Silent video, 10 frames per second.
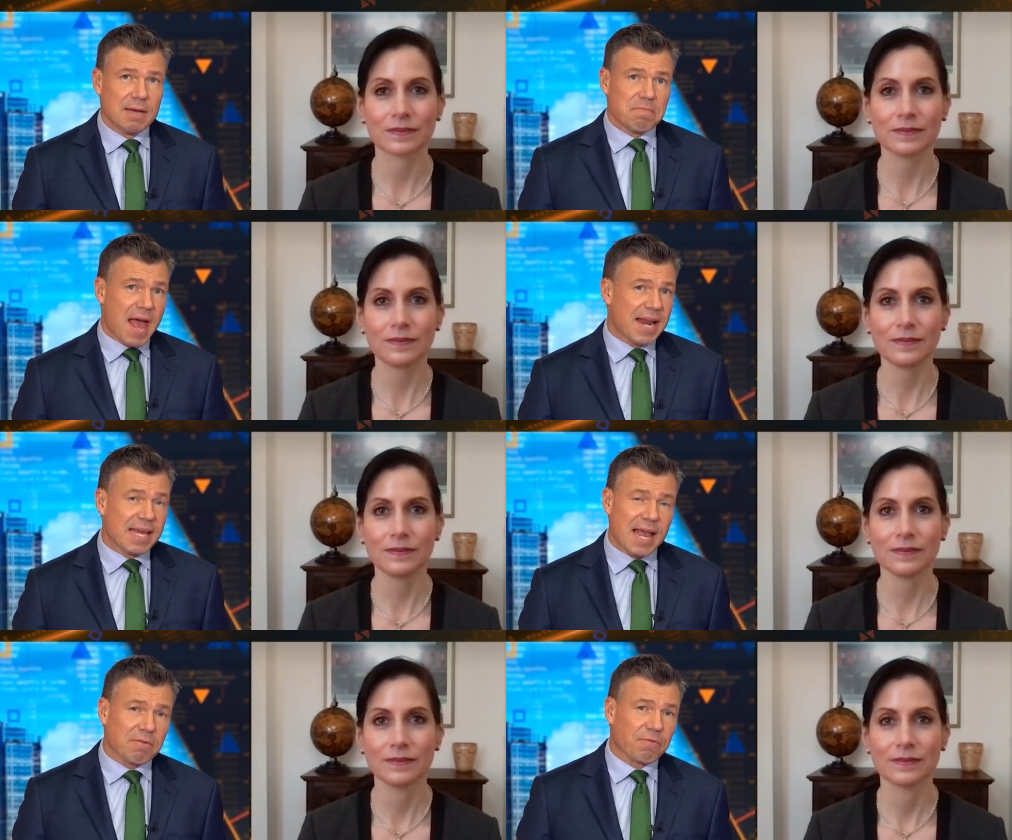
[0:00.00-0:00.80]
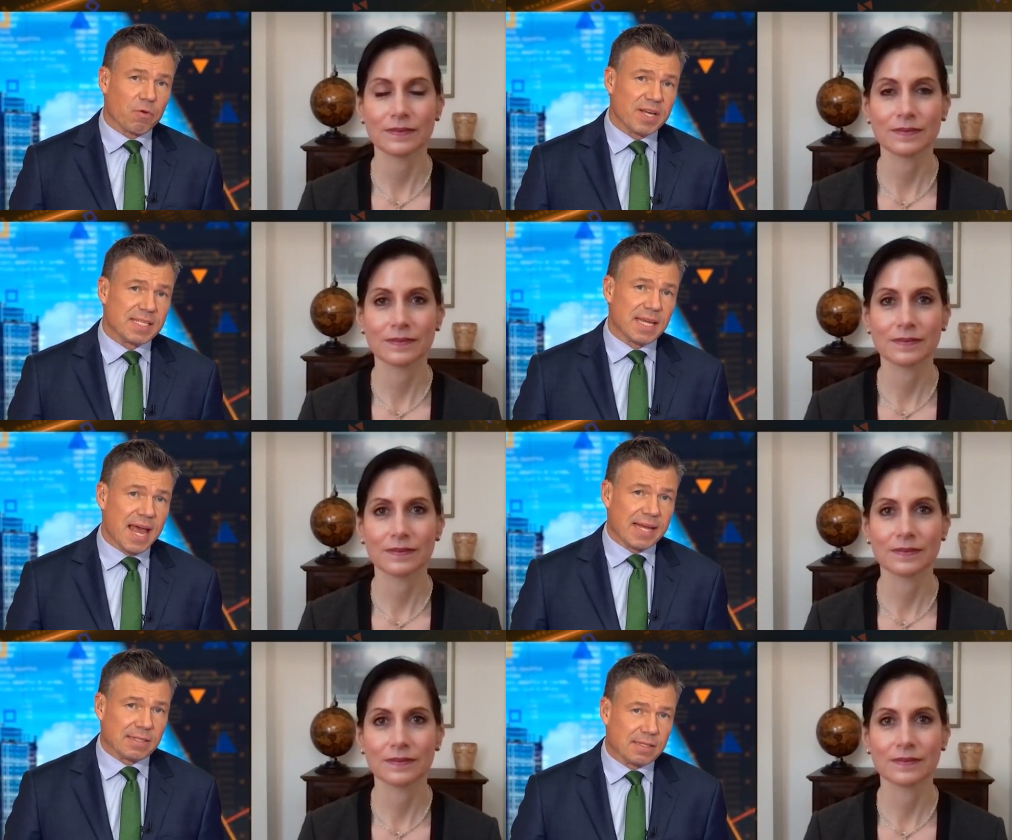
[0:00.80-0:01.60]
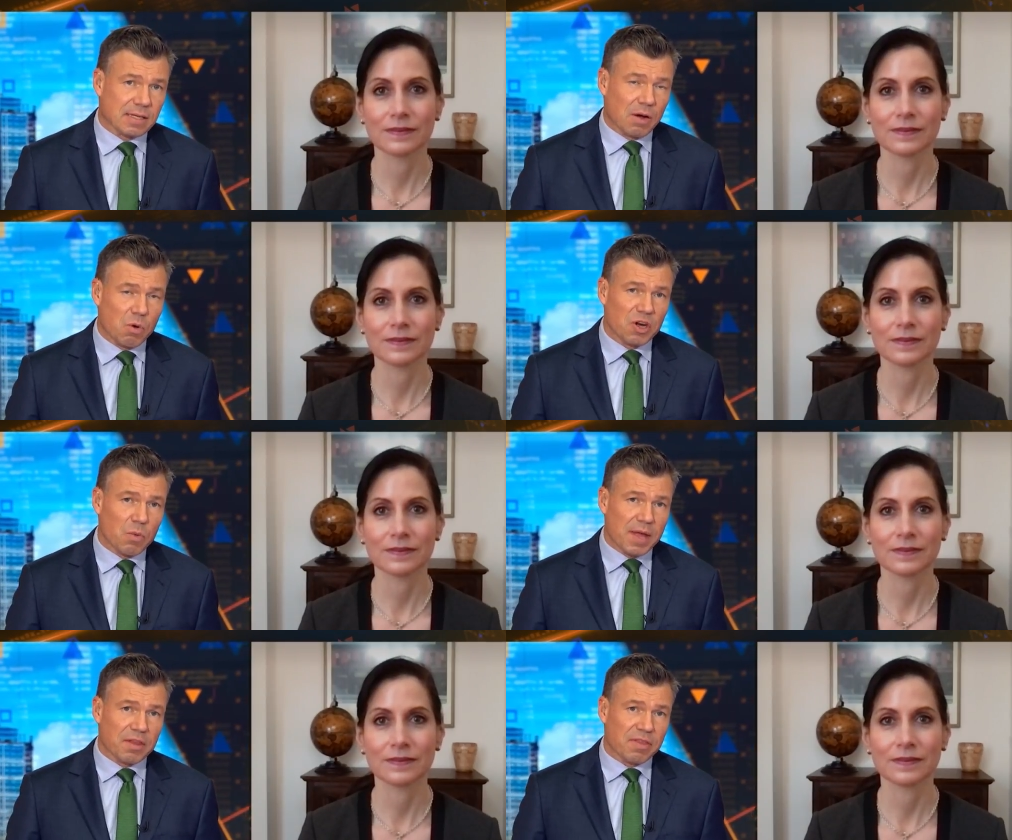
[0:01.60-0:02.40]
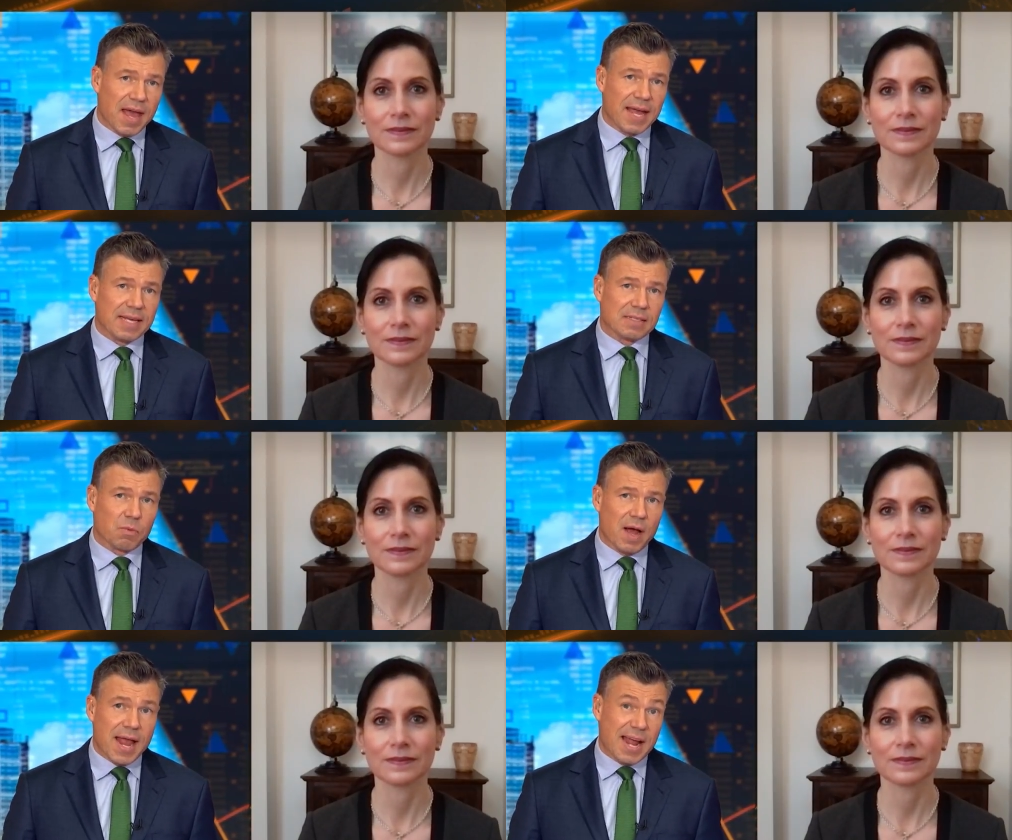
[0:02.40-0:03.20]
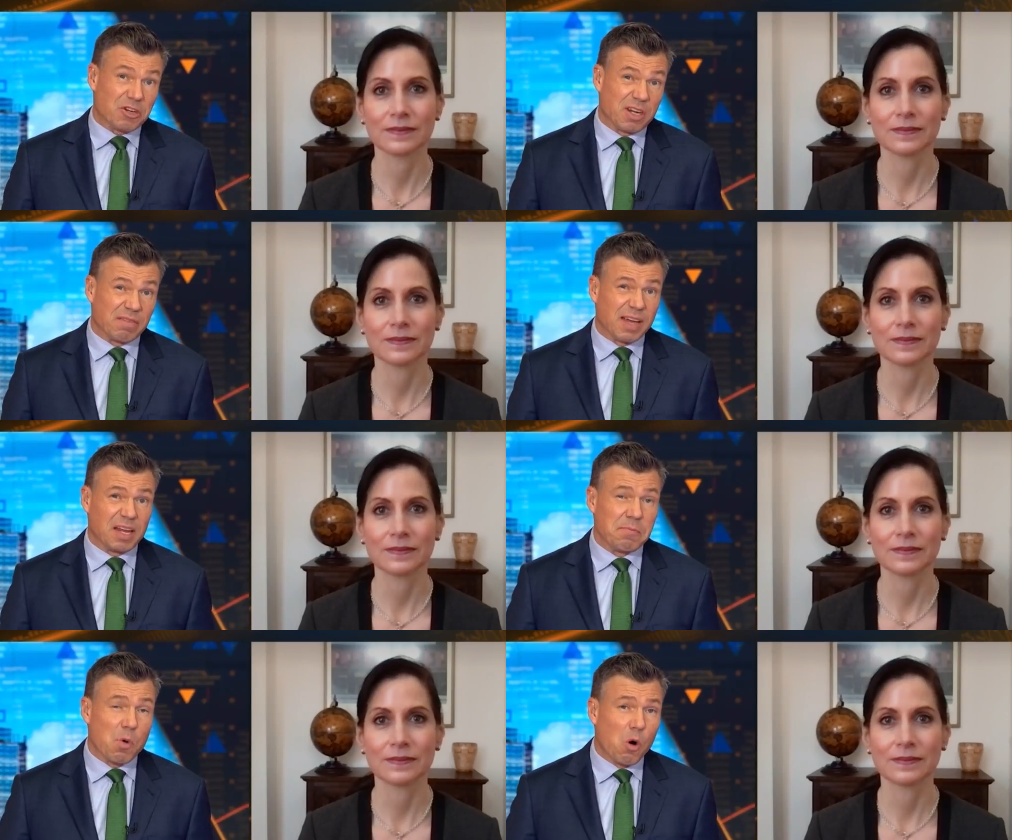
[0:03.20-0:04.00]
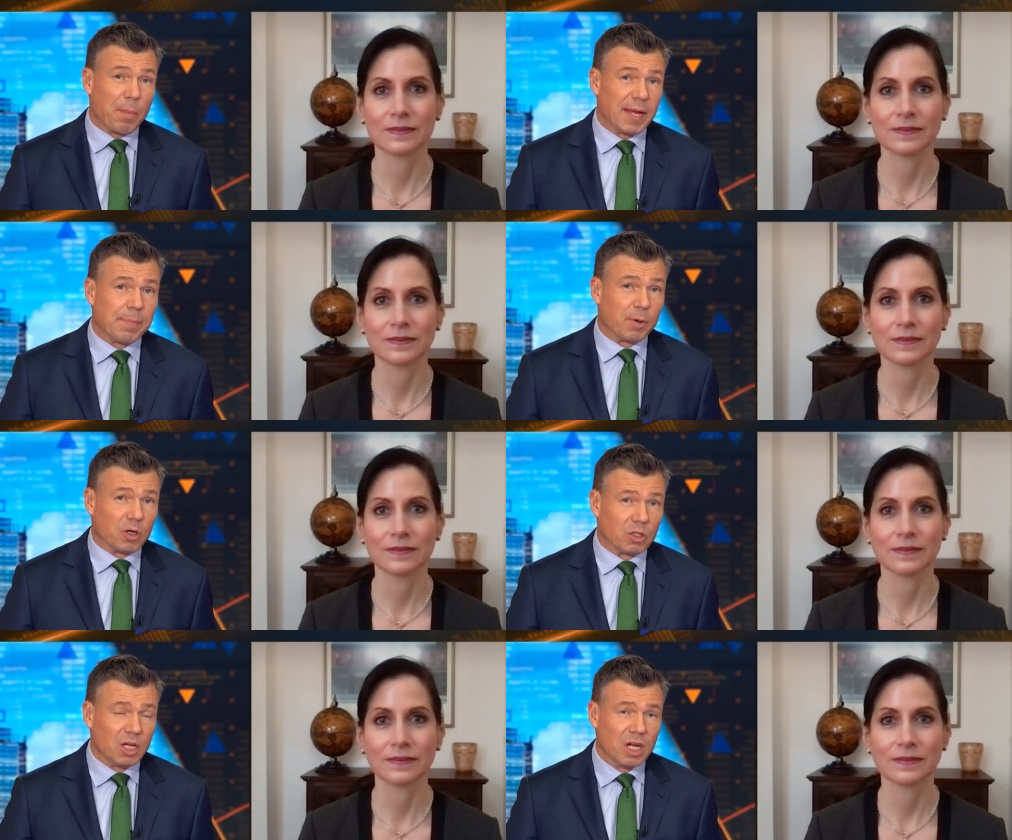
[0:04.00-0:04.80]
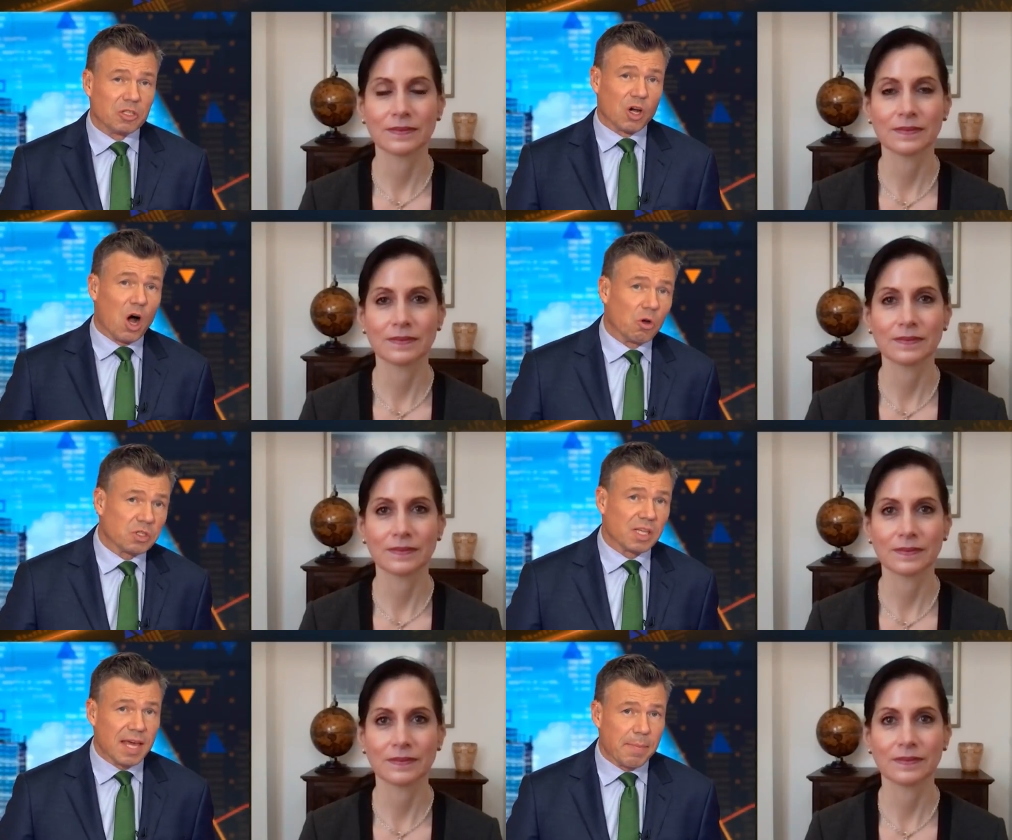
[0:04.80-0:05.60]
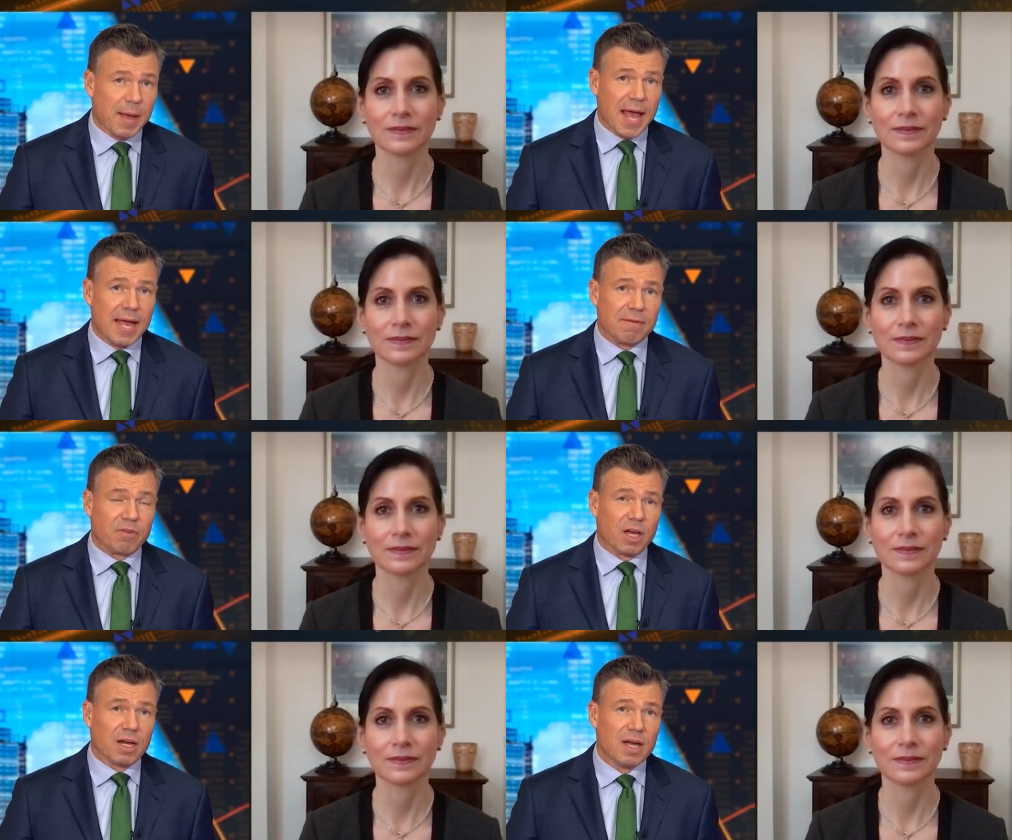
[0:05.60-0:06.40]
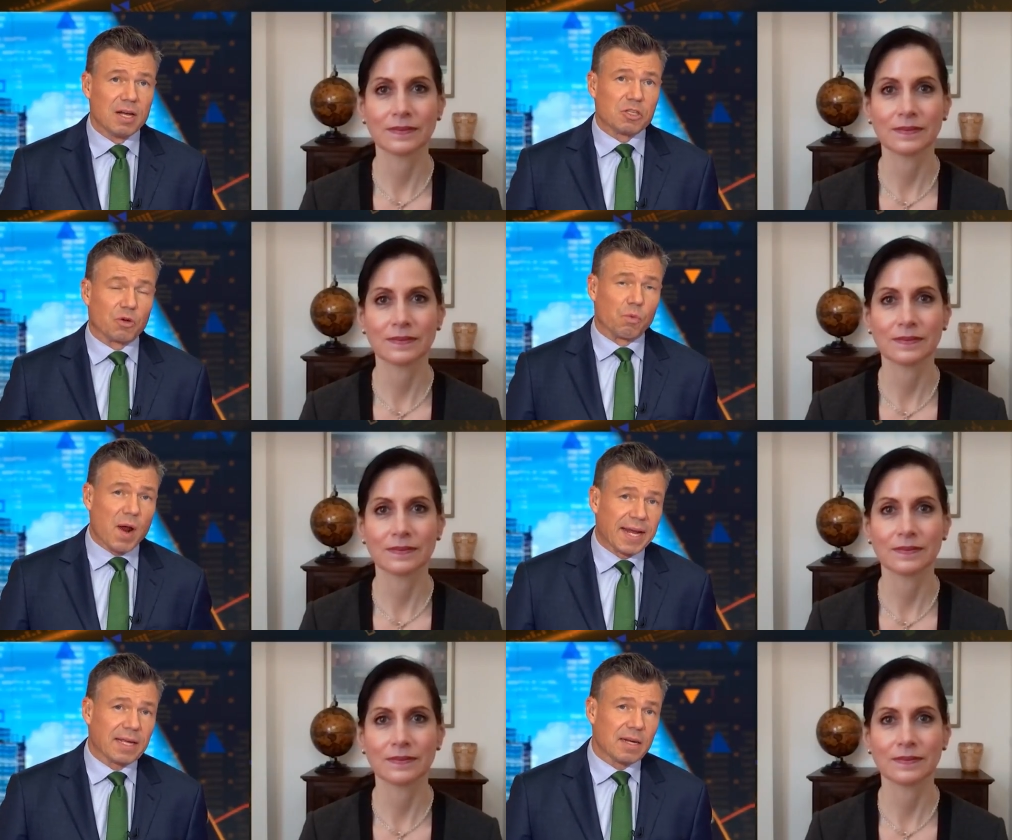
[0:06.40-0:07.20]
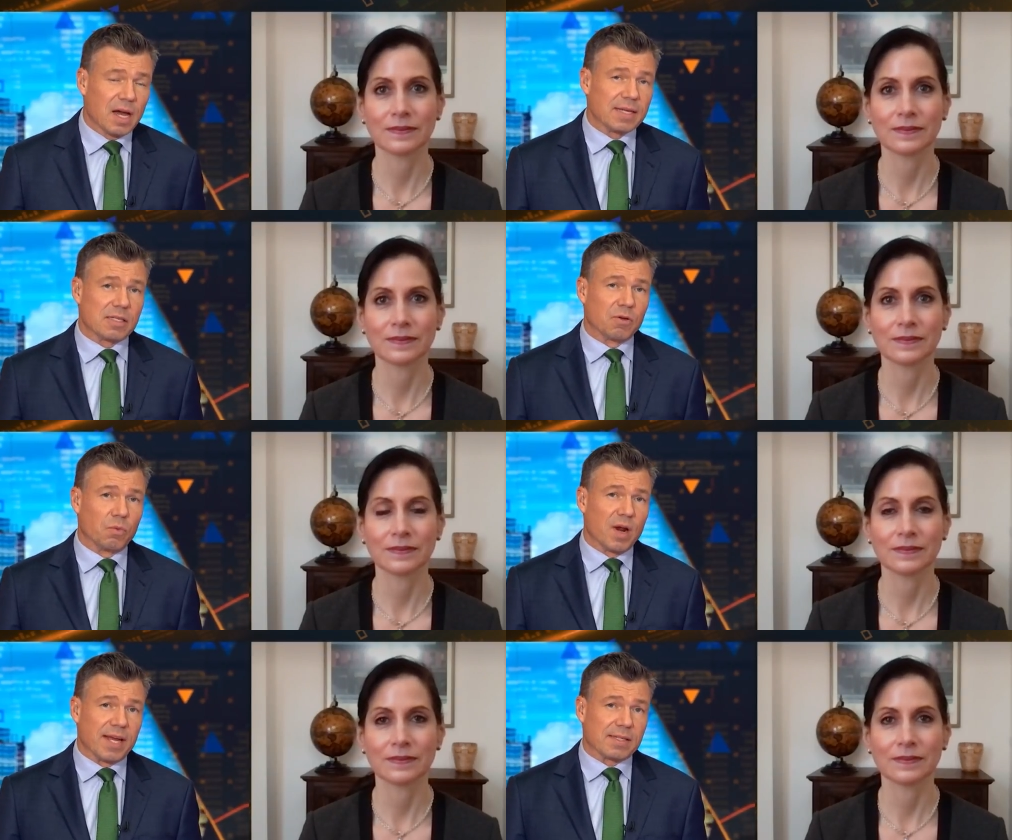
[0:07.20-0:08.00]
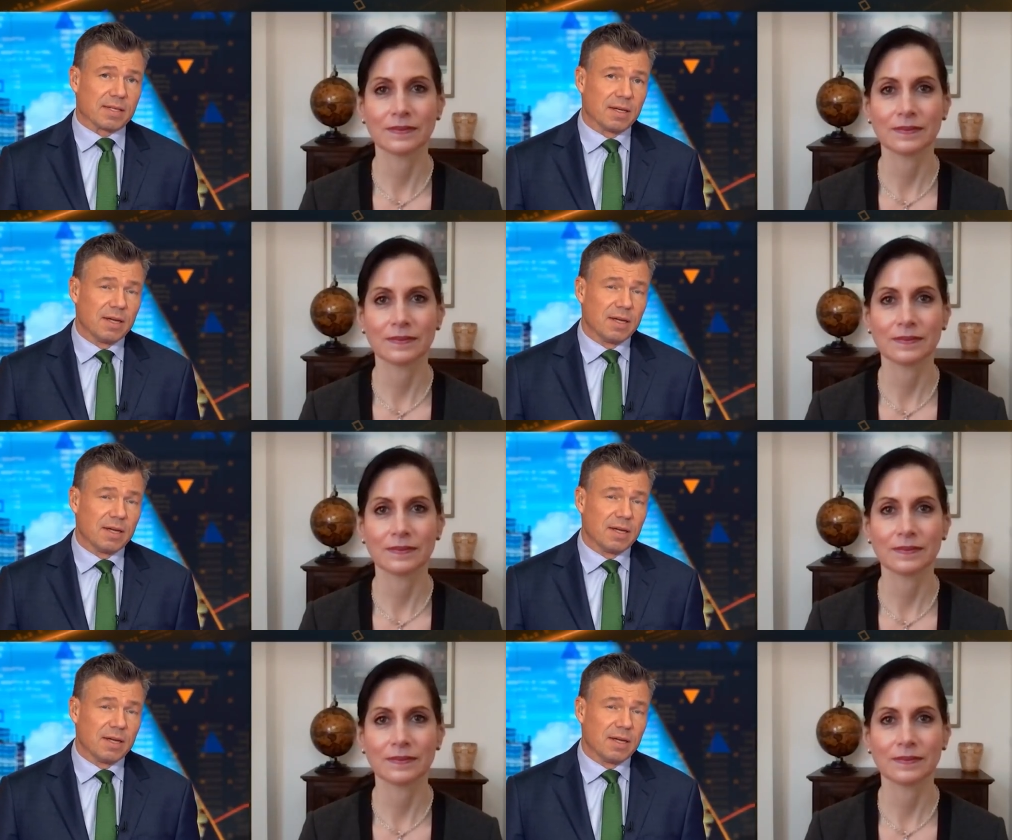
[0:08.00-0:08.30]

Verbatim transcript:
Speaker 1: Handing out free tests, I wonder whether that is a way actually of getting more people to alter their behaviour, to recognise the risk,